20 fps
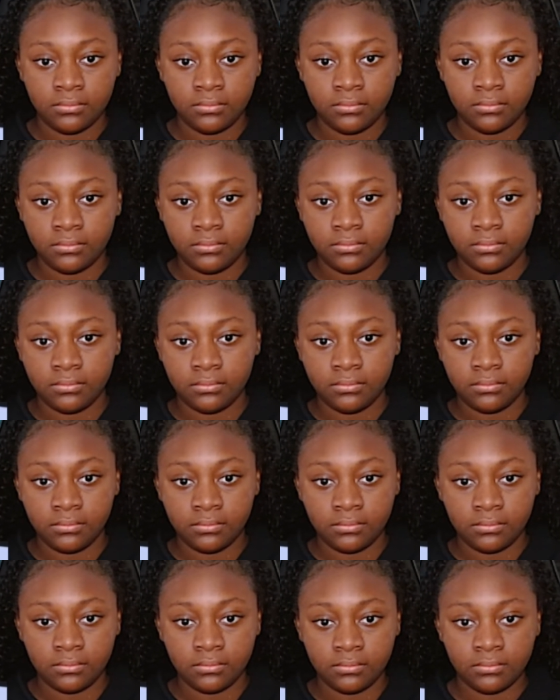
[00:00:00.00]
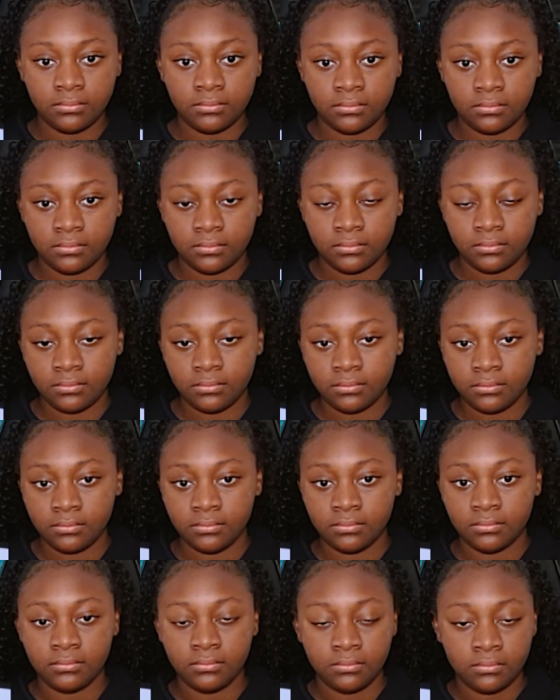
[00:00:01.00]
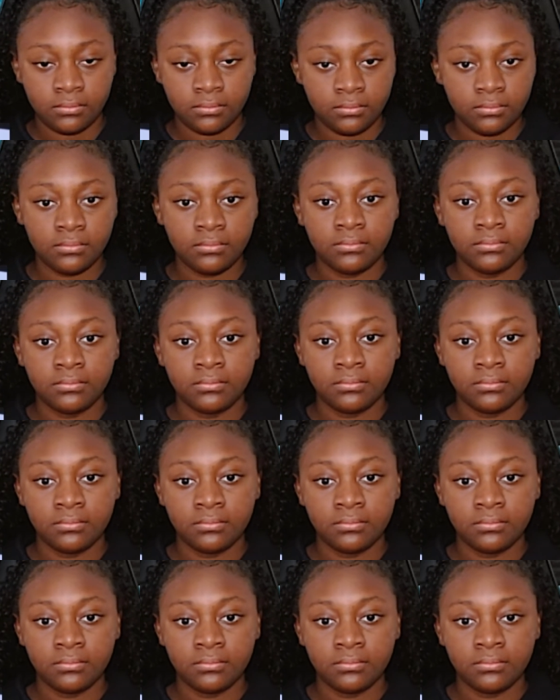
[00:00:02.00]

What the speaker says: This person isn't speaking.